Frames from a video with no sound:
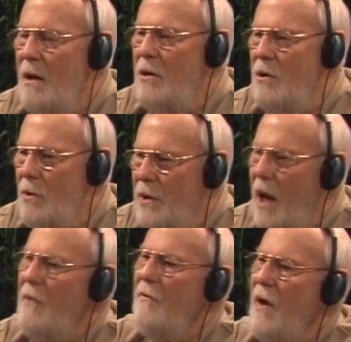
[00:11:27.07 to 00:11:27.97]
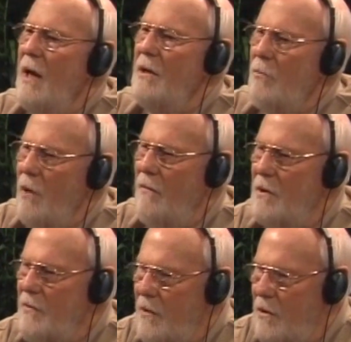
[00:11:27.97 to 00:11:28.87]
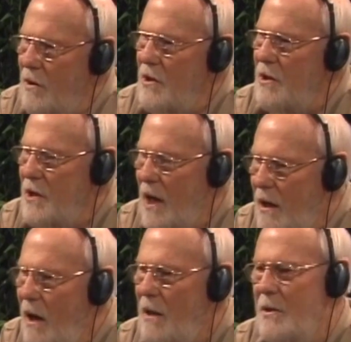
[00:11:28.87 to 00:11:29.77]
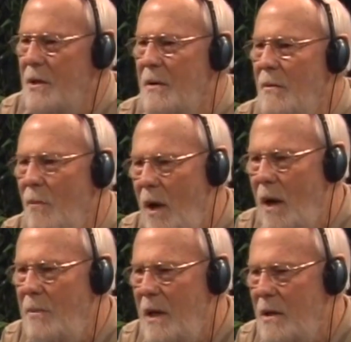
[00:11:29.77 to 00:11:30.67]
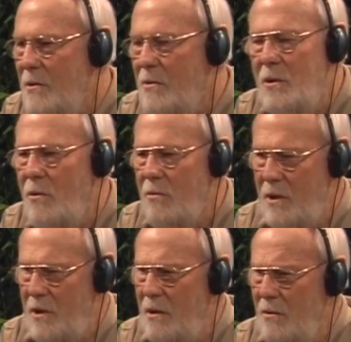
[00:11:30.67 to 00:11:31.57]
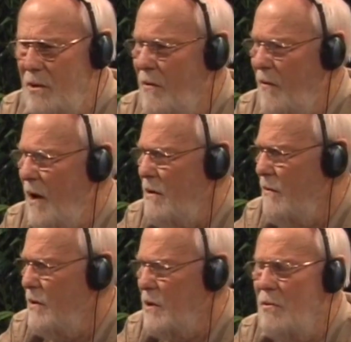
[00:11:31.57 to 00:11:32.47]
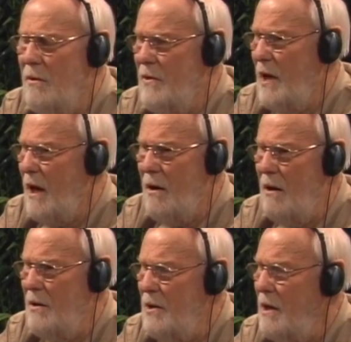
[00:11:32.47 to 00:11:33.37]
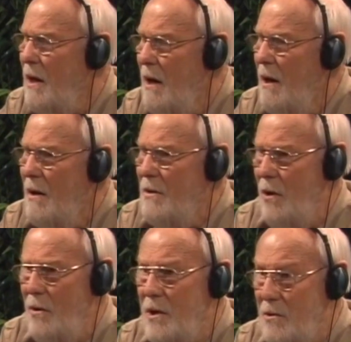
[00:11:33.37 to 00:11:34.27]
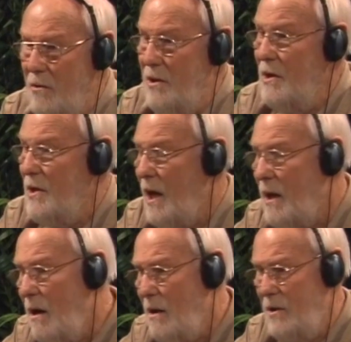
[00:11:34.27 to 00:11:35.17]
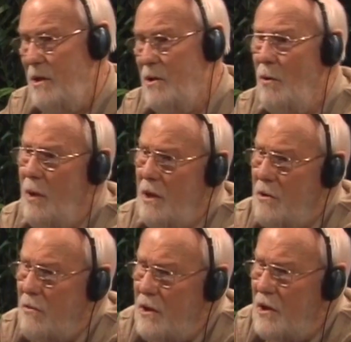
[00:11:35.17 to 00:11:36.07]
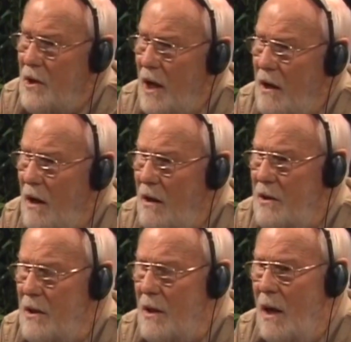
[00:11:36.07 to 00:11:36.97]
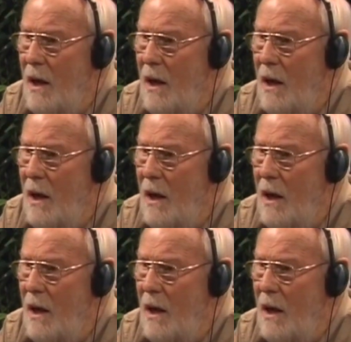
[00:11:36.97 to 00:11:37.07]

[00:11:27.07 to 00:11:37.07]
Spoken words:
You will not find a reference for Christian psychology. Why? Because there's no Christian who's the founder of a school of psychology known as Christian psychology. So what is Christian psychology?